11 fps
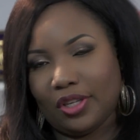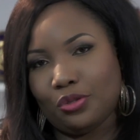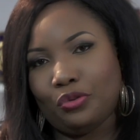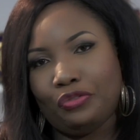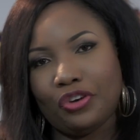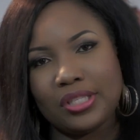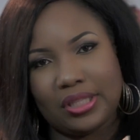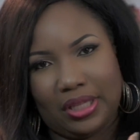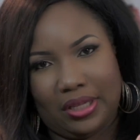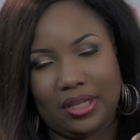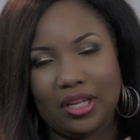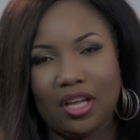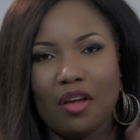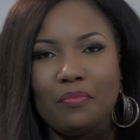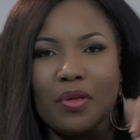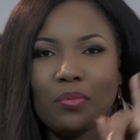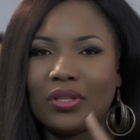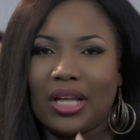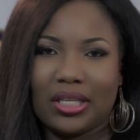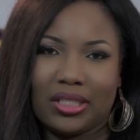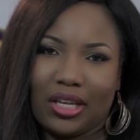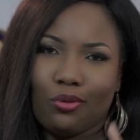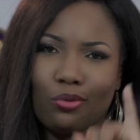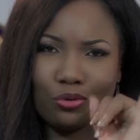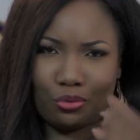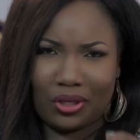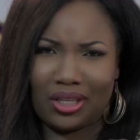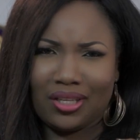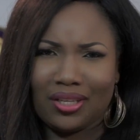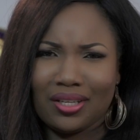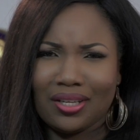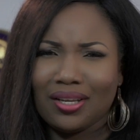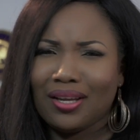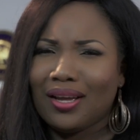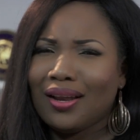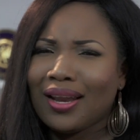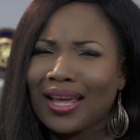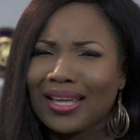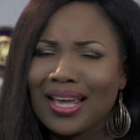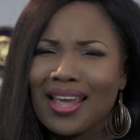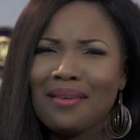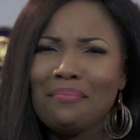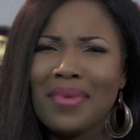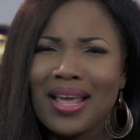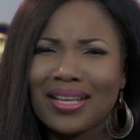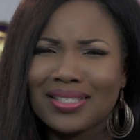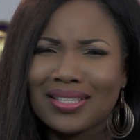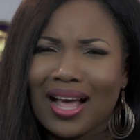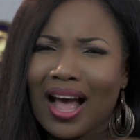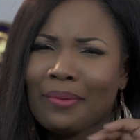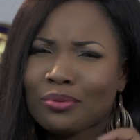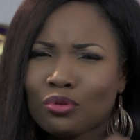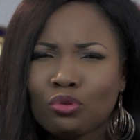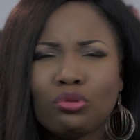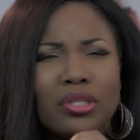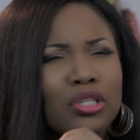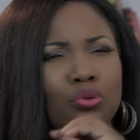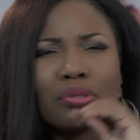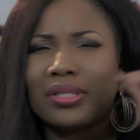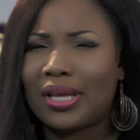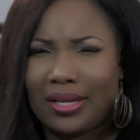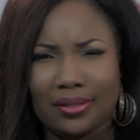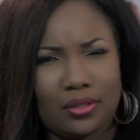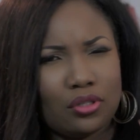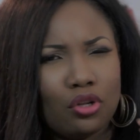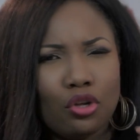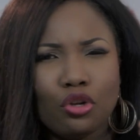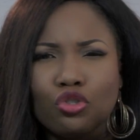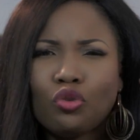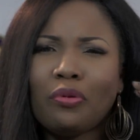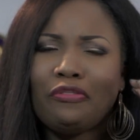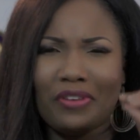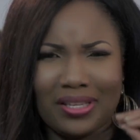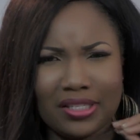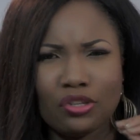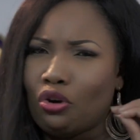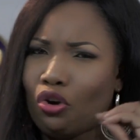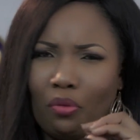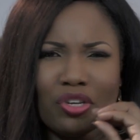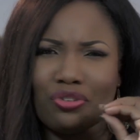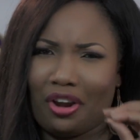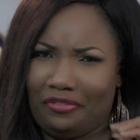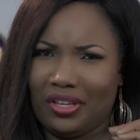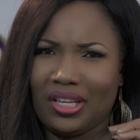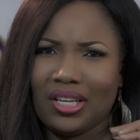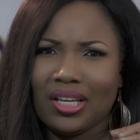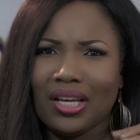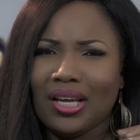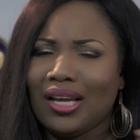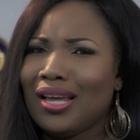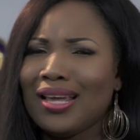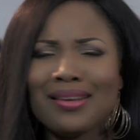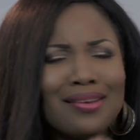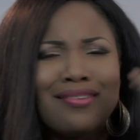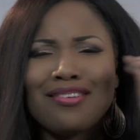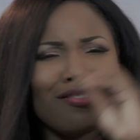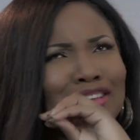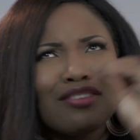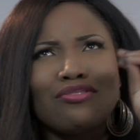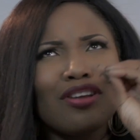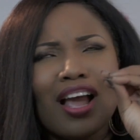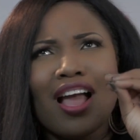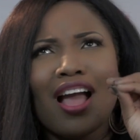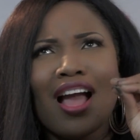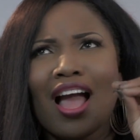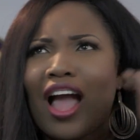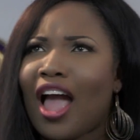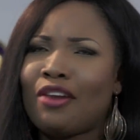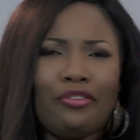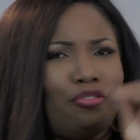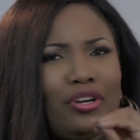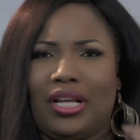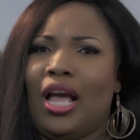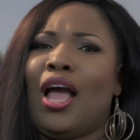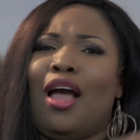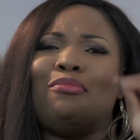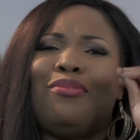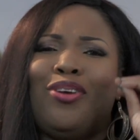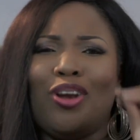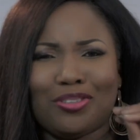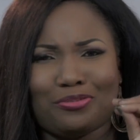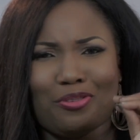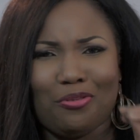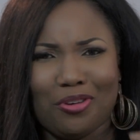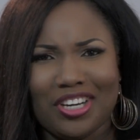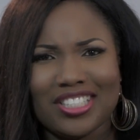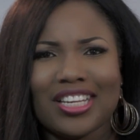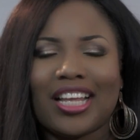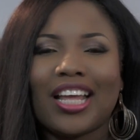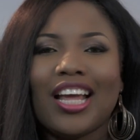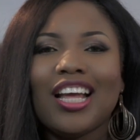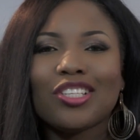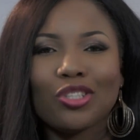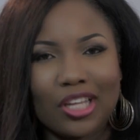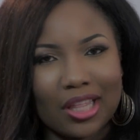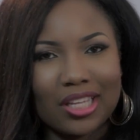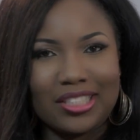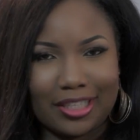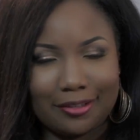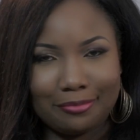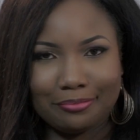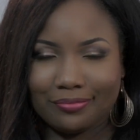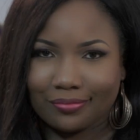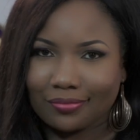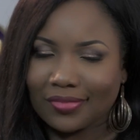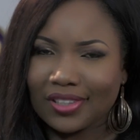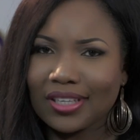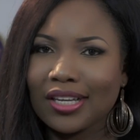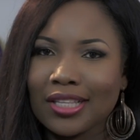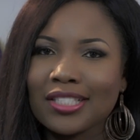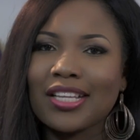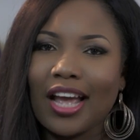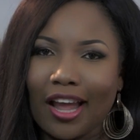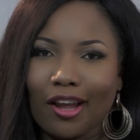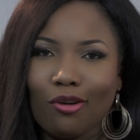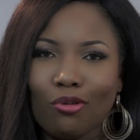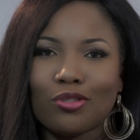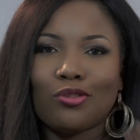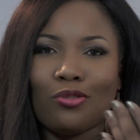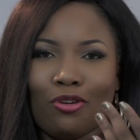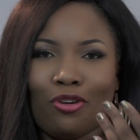So first thing, people that take one way. Like, it makes absolutely no sense to be facing oncoming traffic. I don't even, I'm lost for words. Like, so the other day, this guy was